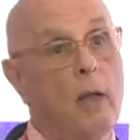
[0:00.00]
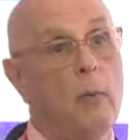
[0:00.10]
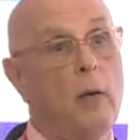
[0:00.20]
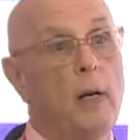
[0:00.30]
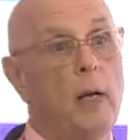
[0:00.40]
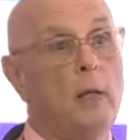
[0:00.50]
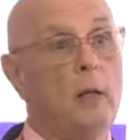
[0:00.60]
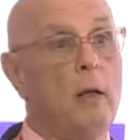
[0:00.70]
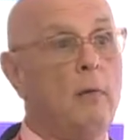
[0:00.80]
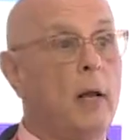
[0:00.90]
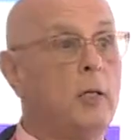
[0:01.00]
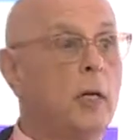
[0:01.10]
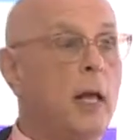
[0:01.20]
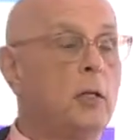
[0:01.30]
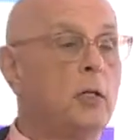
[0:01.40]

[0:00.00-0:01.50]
think we need to even educate